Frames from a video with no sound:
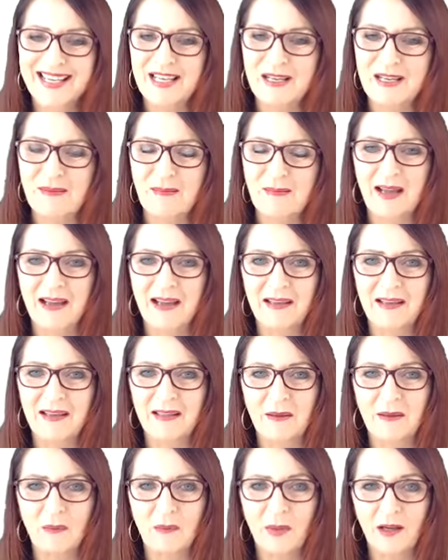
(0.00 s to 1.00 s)
But
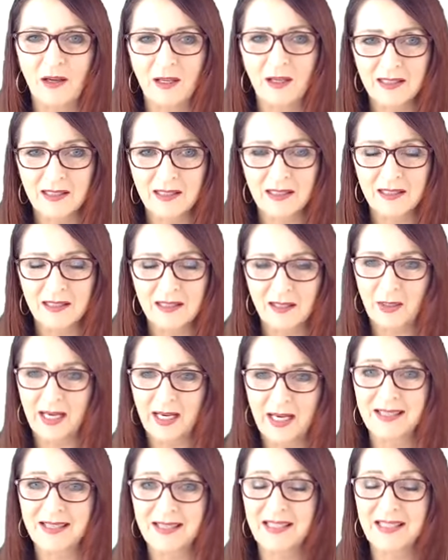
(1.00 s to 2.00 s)
when our
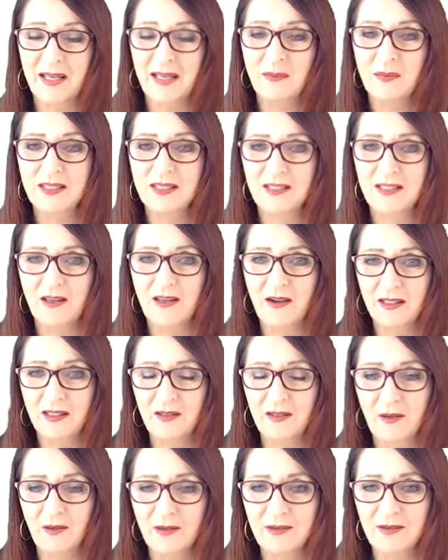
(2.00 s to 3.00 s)
son was
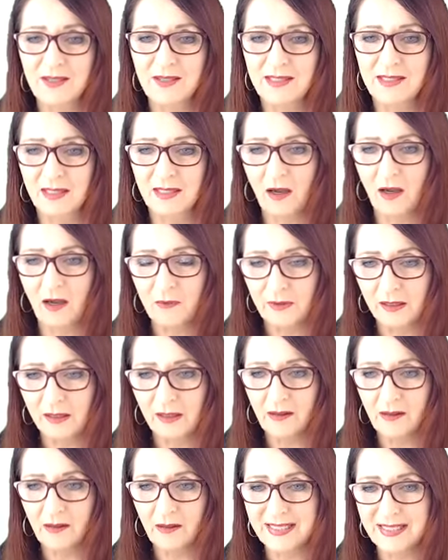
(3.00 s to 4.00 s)
diagnosed and I
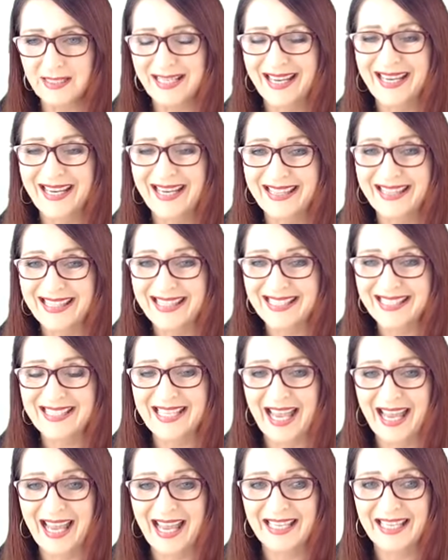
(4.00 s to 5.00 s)
realised, hey, this is
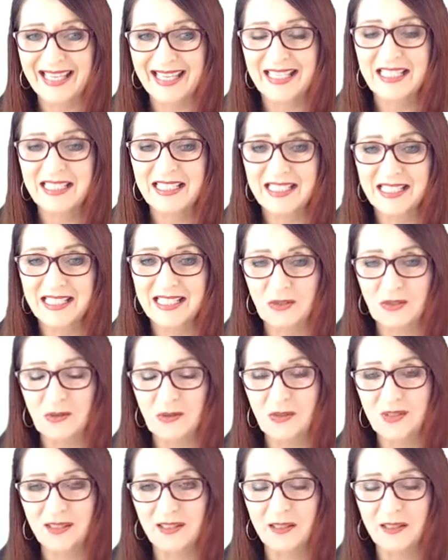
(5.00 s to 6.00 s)
a
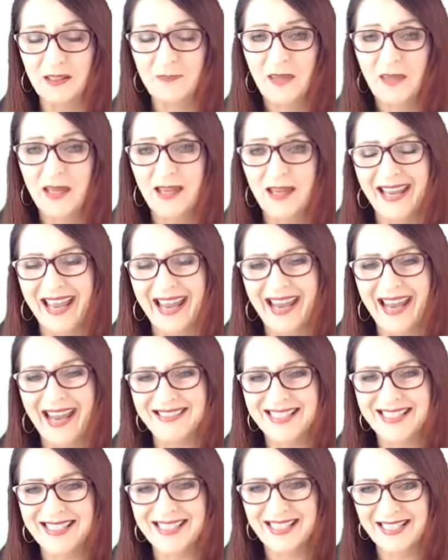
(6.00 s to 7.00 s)
disorder, our
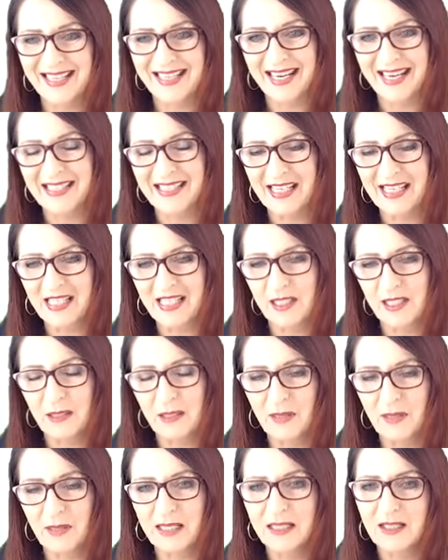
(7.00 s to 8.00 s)
son has actually
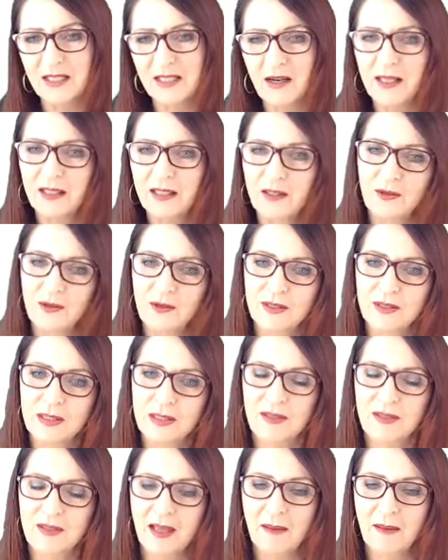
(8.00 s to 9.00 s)
been diagnosed with
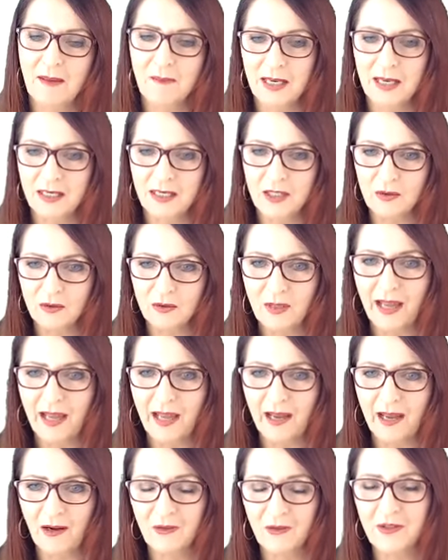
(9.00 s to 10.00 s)
a mental
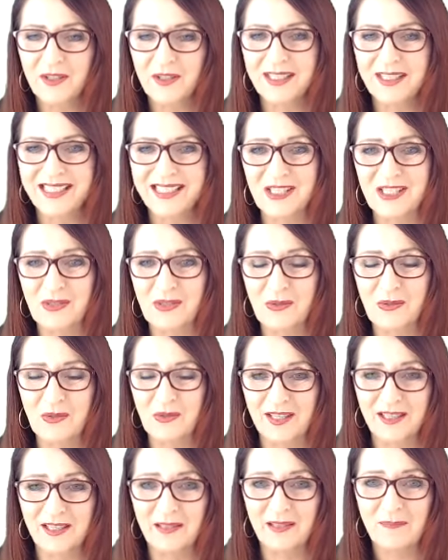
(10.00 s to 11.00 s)
health
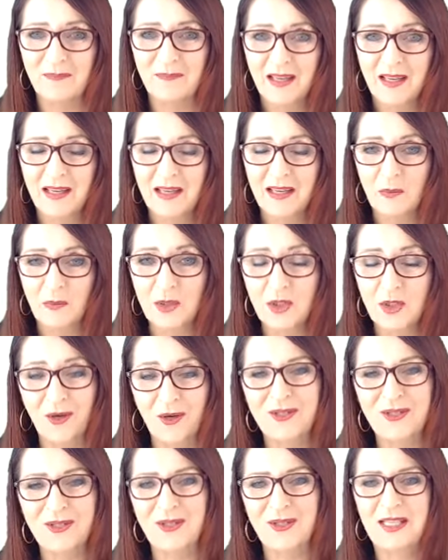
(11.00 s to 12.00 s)
disorder, which
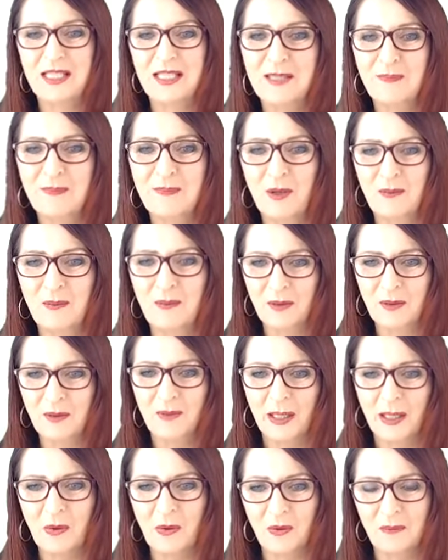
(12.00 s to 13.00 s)
goes on his permanent
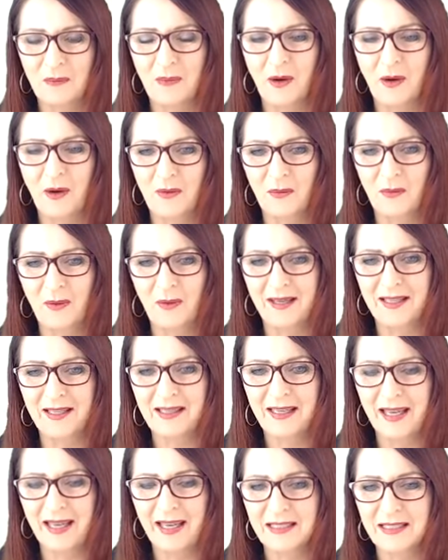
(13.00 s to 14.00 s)
record, by the way,
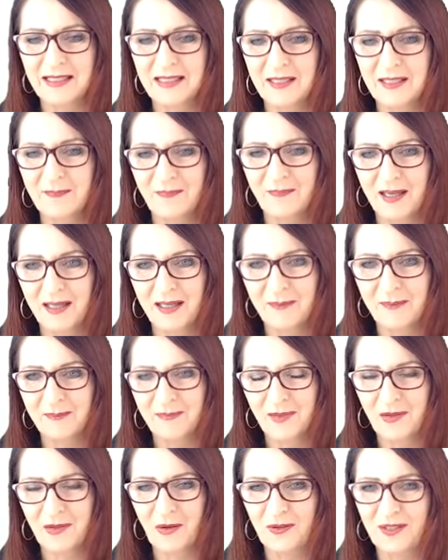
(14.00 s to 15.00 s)
and
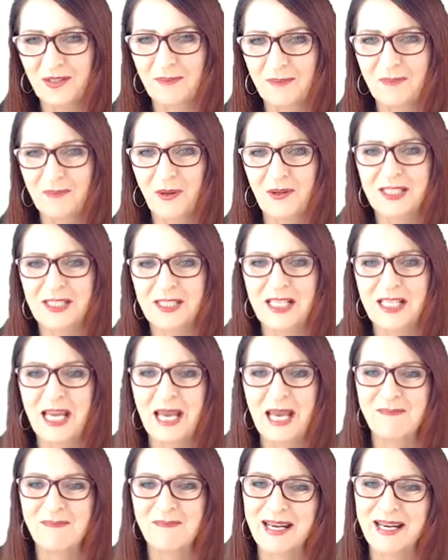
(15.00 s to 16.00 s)
not that it bothers
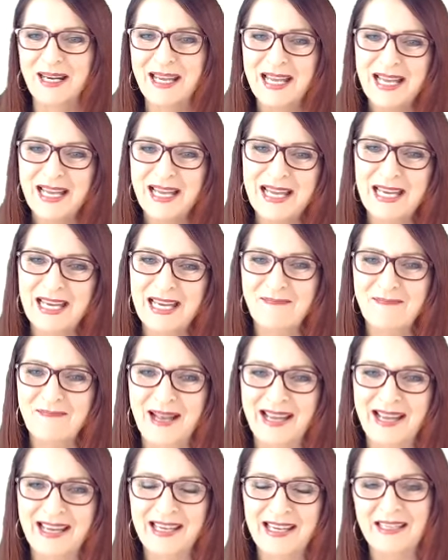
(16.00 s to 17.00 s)
him, but it
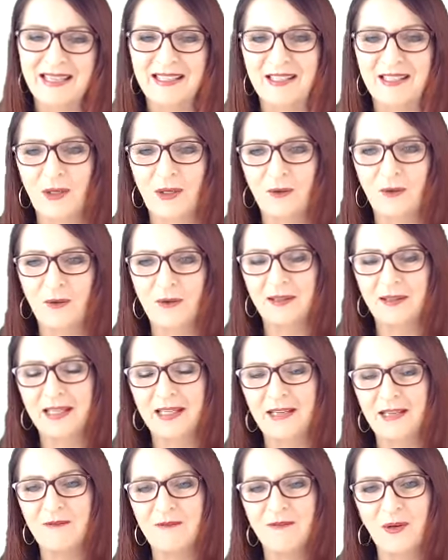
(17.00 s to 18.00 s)
may, you know,
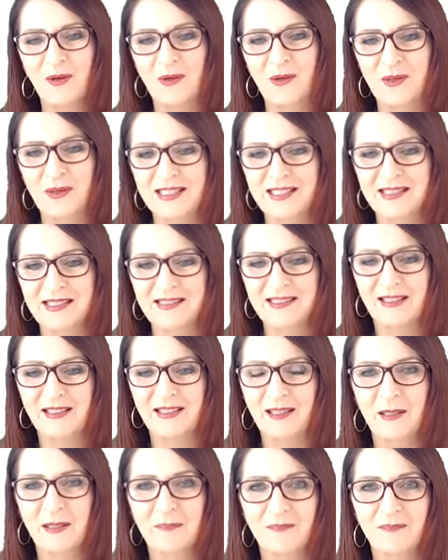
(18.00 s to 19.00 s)
influence,
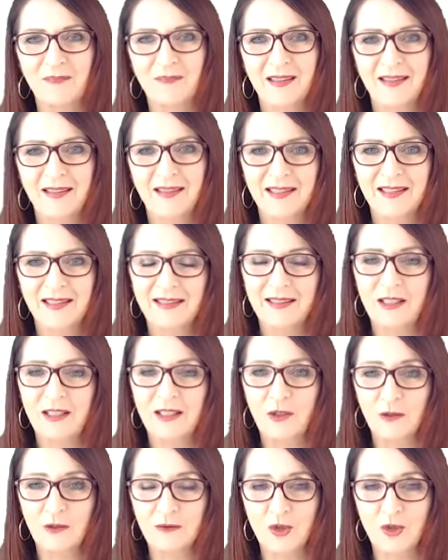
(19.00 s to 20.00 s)

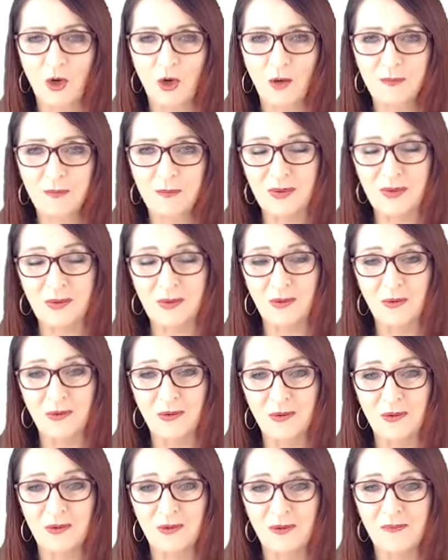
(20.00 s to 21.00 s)
jobs
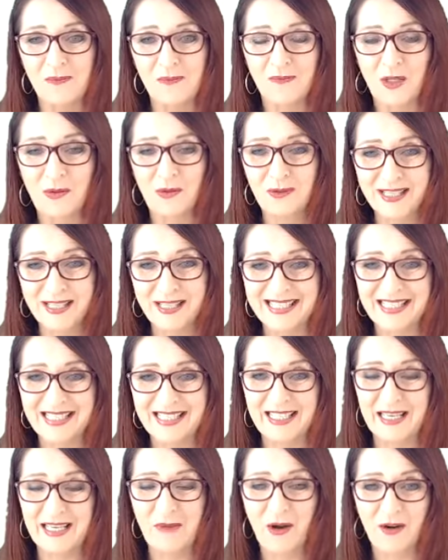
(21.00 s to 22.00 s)
or careers that he
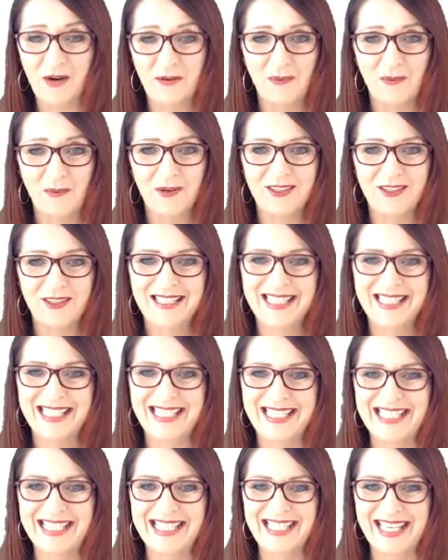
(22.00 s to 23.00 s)
might have wanted
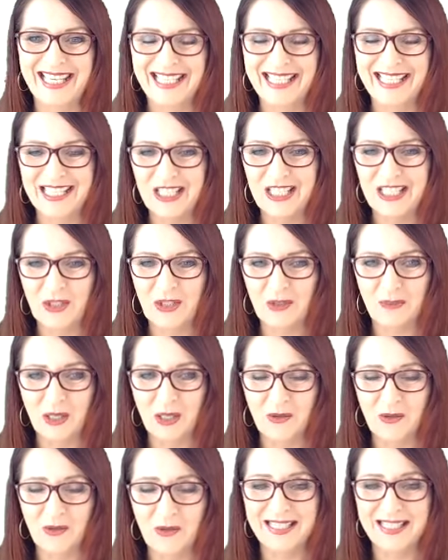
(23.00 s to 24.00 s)
to get into
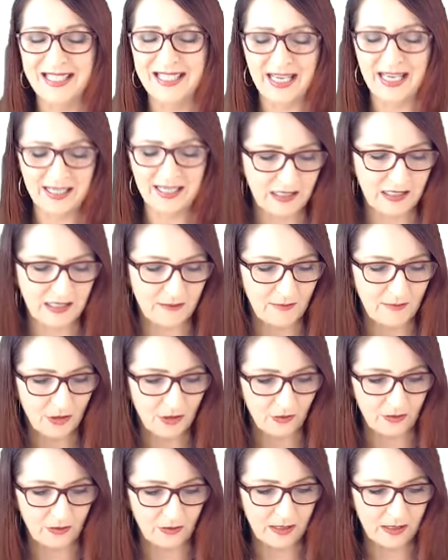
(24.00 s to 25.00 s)
because he has this mental
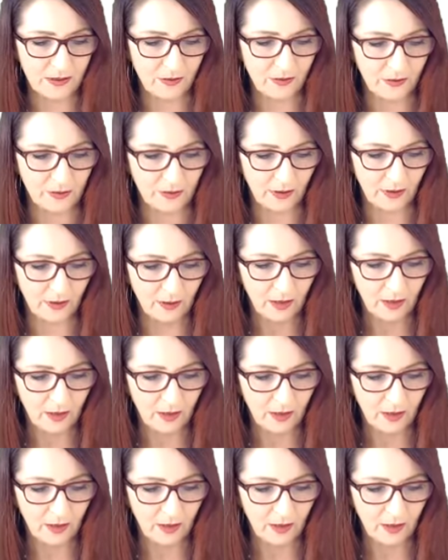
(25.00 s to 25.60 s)
disorder.